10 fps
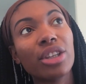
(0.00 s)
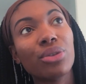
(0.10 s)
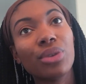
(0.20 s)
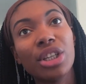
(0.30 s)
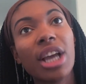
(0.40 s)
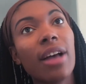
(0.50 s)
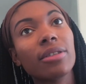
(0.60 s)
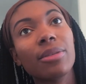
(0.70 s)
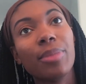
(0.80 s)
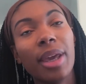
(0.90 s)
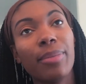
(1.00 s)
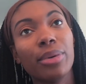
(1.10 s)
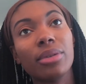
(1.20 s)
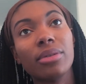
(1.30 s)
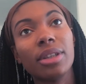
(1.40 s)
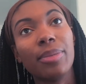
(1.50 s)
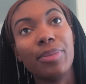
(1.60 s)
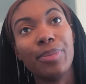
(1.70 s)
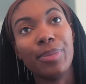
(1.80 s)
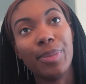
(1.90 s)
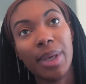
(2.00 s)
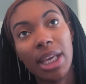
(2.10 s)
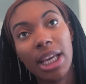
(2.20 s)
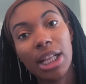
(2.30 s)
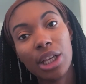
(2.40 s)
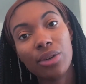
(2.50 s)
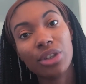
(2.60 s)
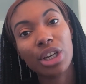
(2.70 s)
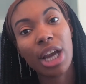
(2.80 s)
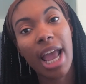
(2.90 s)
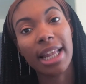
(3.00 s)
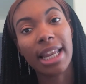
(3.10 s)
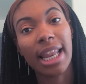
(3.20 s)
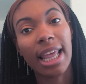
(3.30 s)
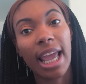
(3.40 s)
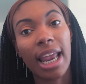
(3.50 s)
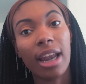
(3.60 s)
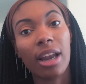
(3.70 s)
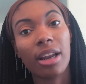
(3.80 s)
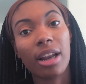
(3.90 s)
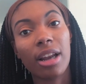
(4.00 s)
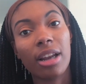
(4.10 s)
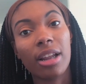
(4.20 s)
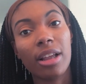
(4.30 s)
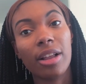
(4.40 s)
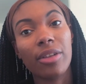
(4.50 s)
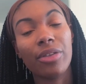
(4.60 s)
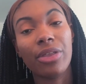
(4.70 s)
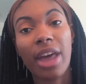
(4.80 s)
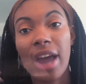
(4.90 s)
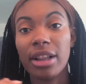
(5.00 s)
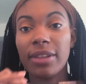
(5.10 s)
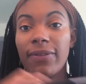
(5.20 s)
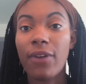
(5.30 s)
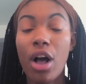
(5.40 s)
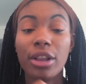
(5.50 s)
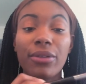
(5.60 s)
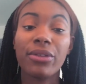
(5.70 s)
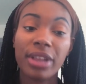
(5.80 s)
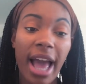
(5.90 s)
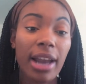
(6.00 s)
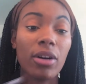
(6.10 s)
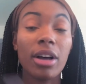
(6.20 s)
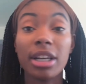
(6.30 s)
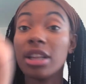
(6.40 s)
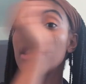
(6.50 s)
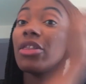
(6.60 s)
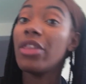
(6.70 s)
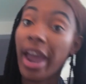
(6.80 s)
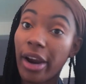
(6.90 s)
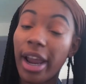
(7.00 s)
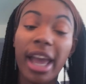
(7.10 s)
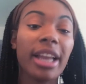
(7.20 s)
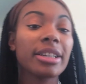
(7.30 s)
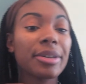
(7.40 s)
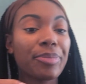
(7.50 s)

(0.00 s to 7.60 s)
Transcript: reach out to people to be closer, and then that falling flat on their end.